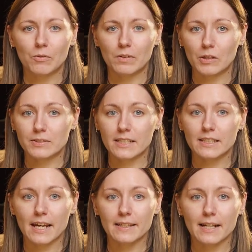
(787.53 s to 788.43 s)
Windows
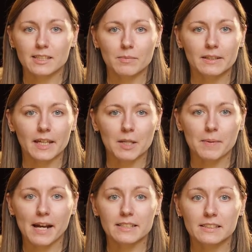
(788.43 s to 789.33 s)
has had accessibility
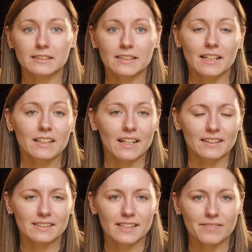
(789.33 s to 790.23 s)
API since
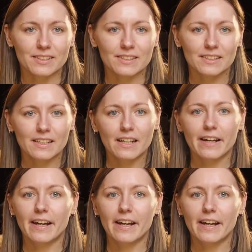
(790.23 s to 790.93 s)
1997.